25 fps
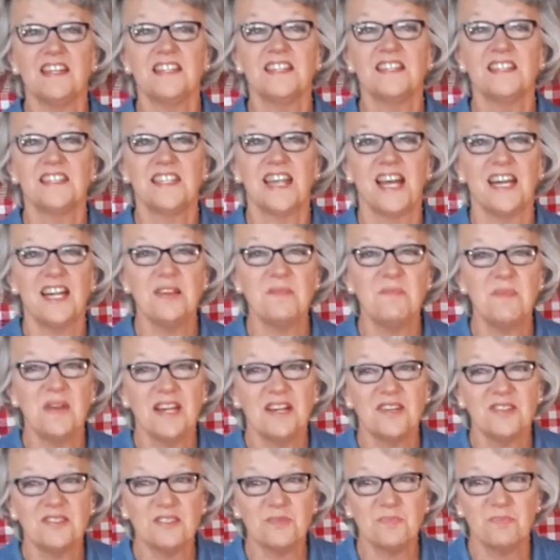Teddy
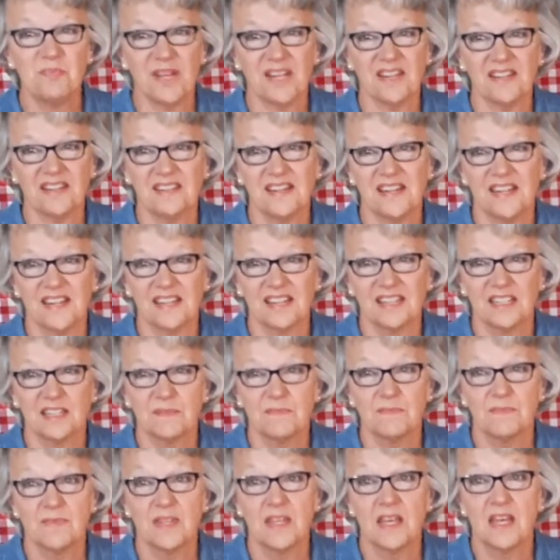Bear's Picnic.
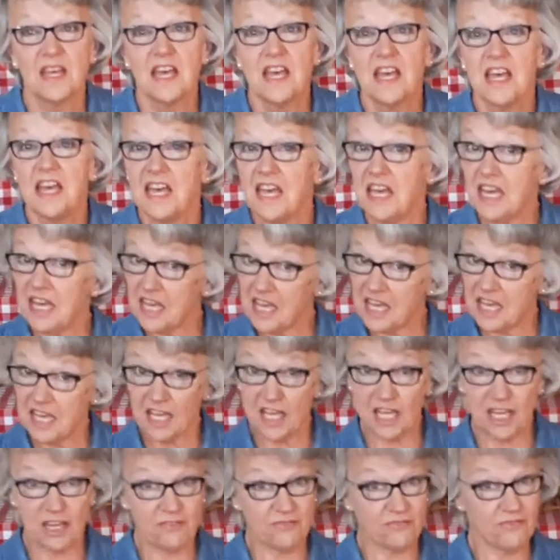
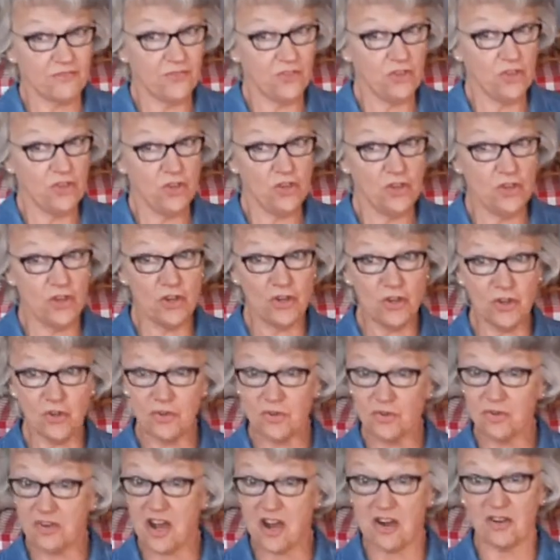If
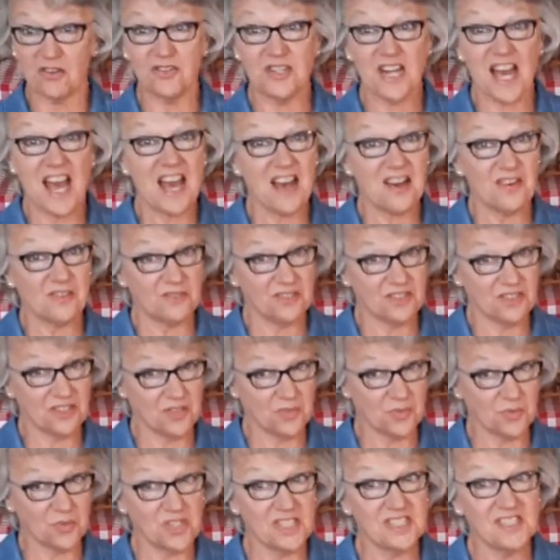you go down to
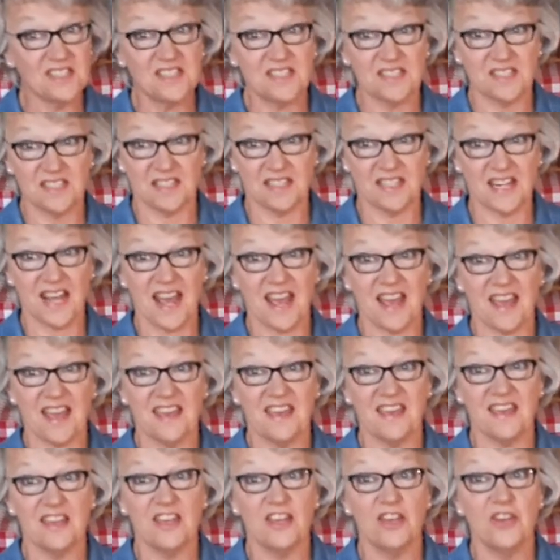the woods today,
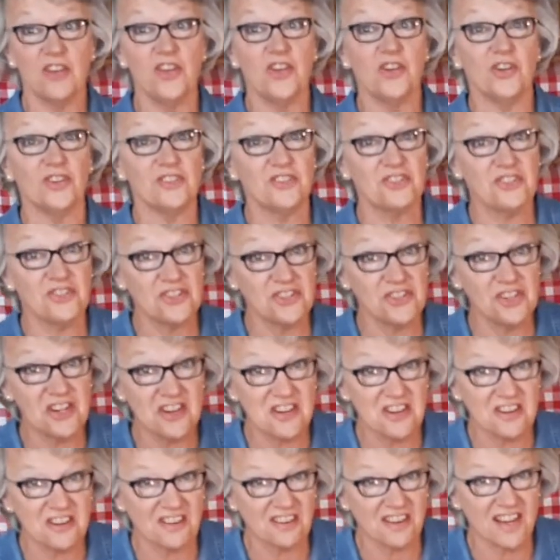you're
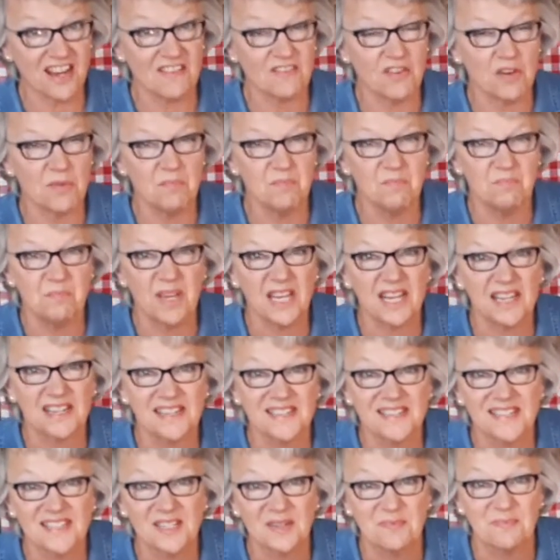sure of a big
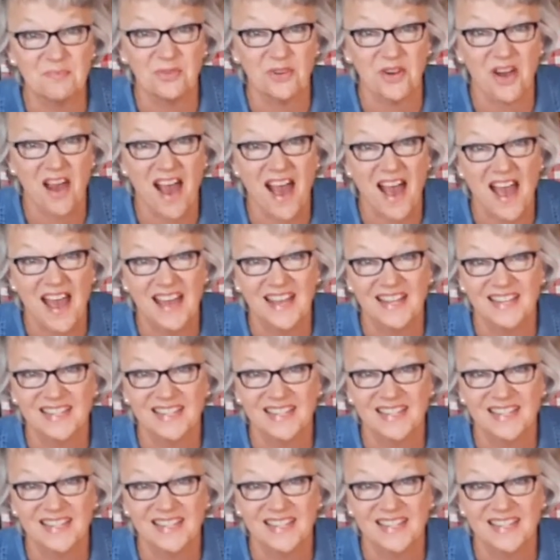surprise.